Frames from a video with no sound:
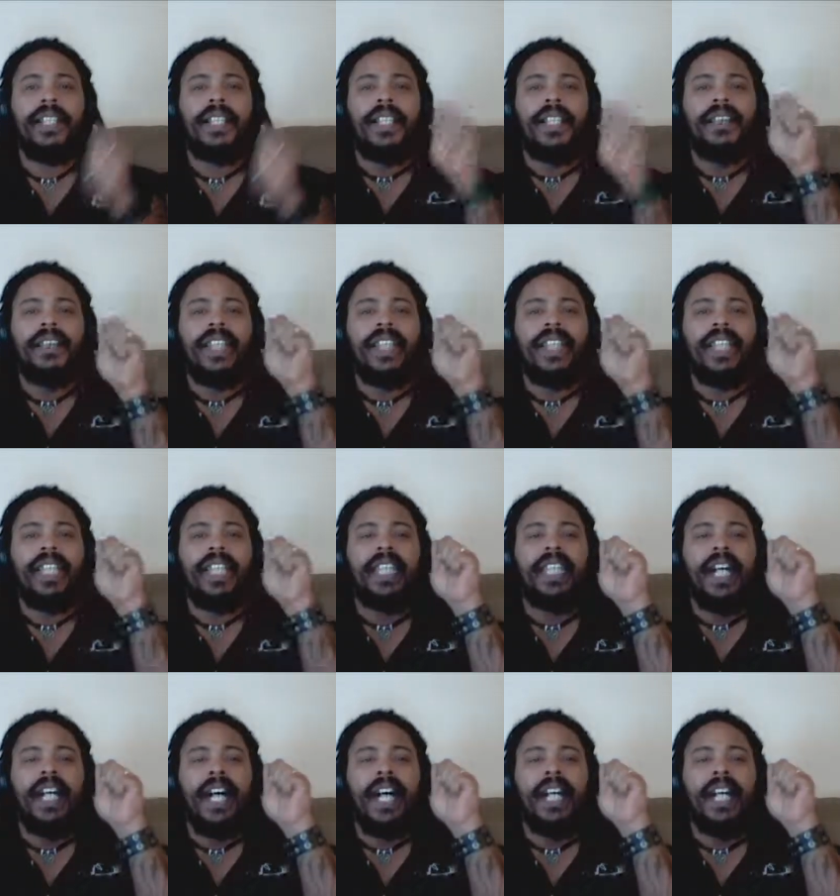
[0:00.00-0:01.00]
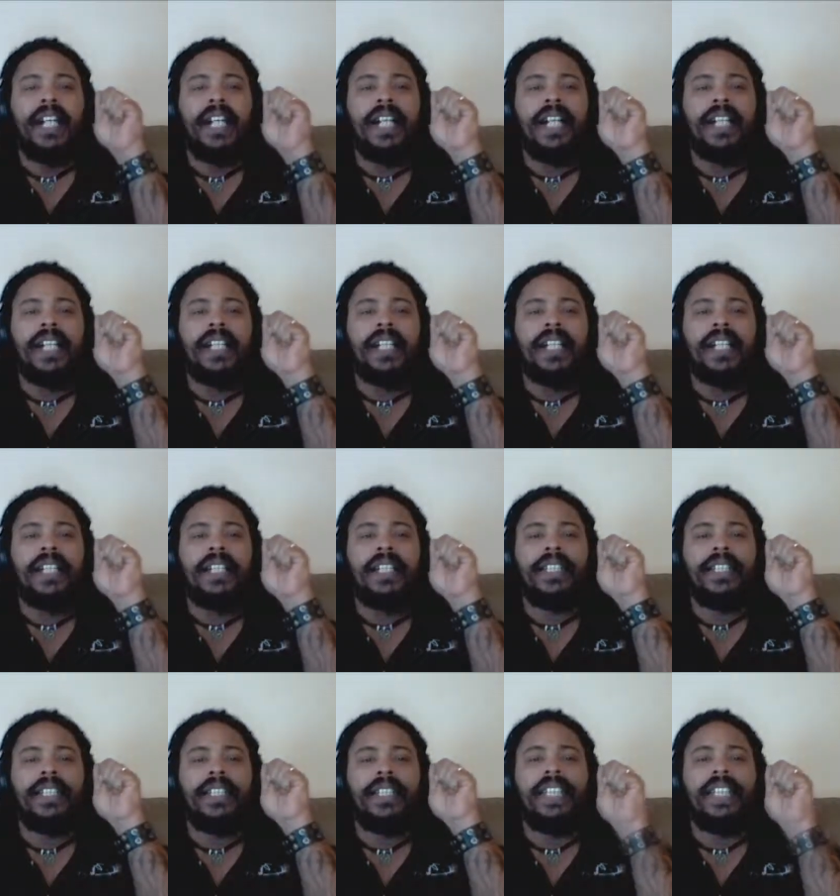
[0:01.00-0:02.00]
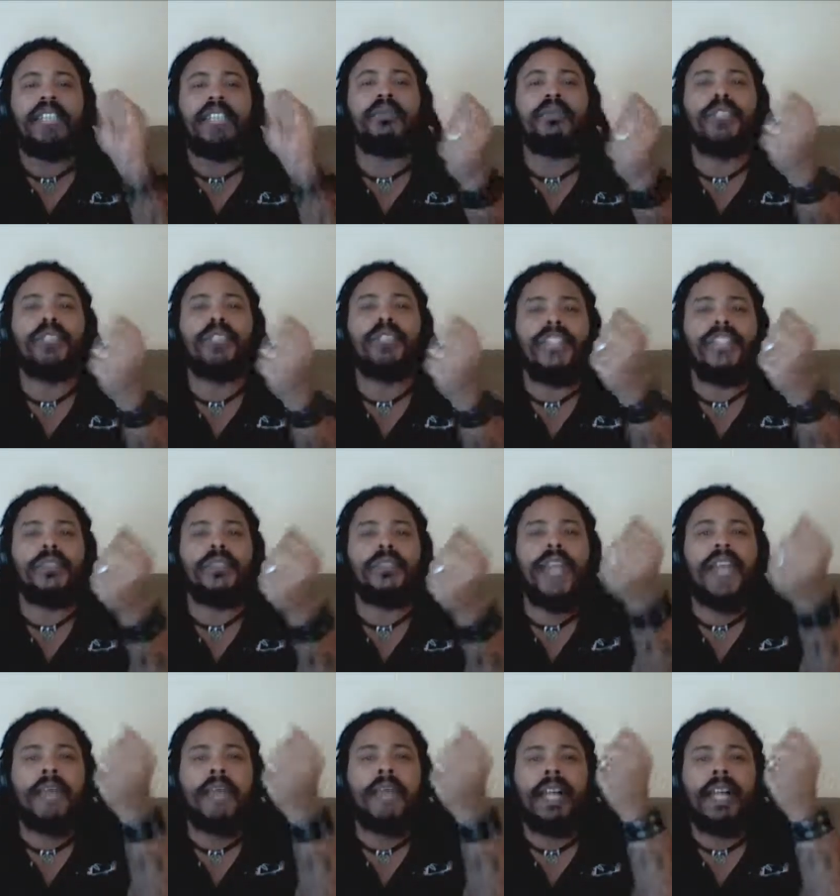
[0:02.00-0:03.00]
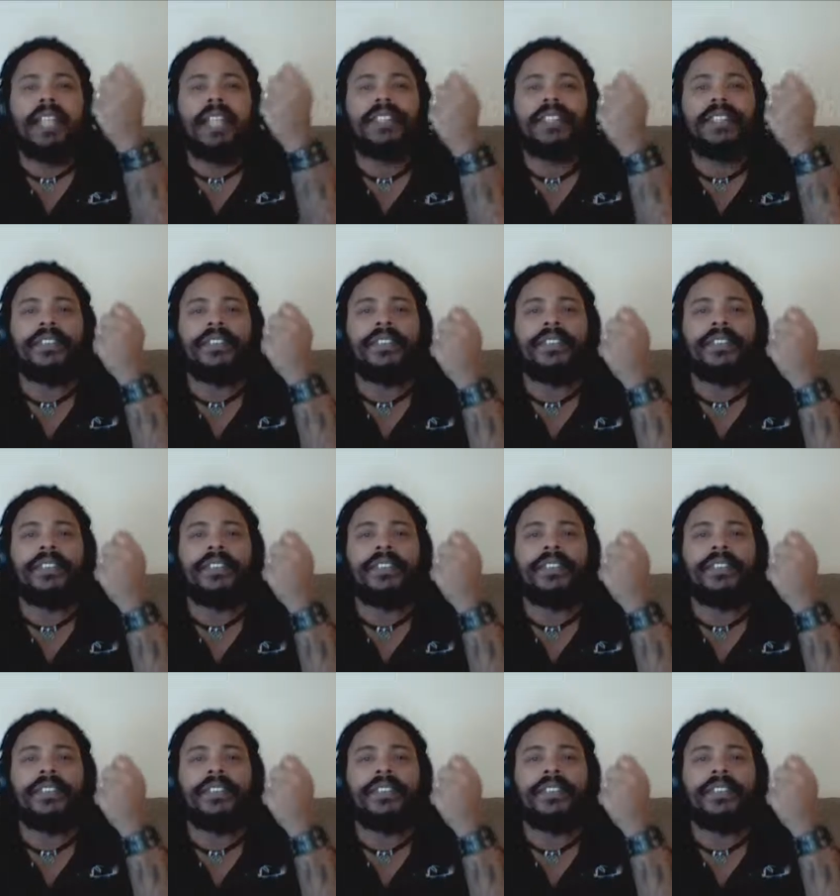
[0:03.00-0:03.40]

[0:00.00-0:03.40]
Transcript: The Hebrews have the rabbis.